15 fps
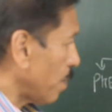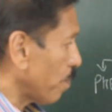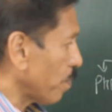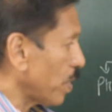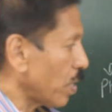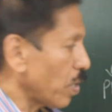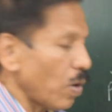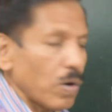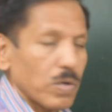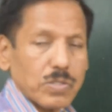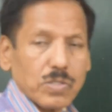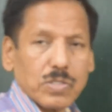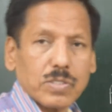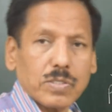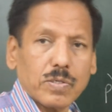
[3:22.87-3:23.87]
the
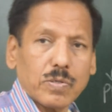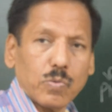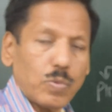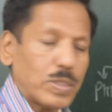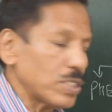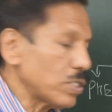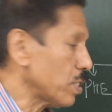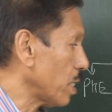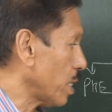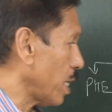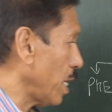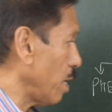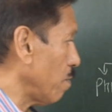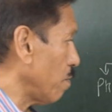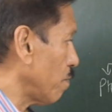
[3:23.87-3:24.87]
rods which
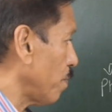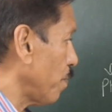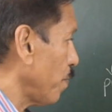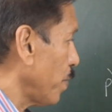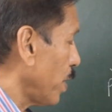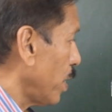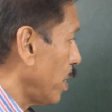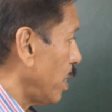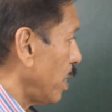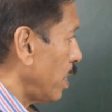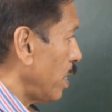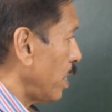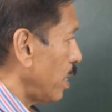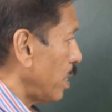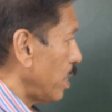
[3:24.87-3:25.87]
give
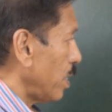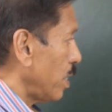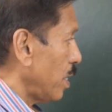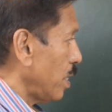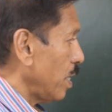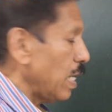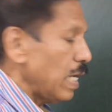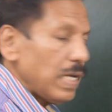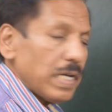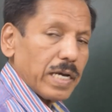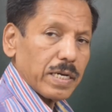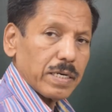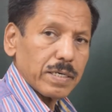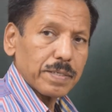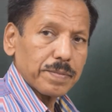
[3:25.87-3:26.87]
healing
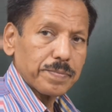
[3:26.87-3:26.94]
error.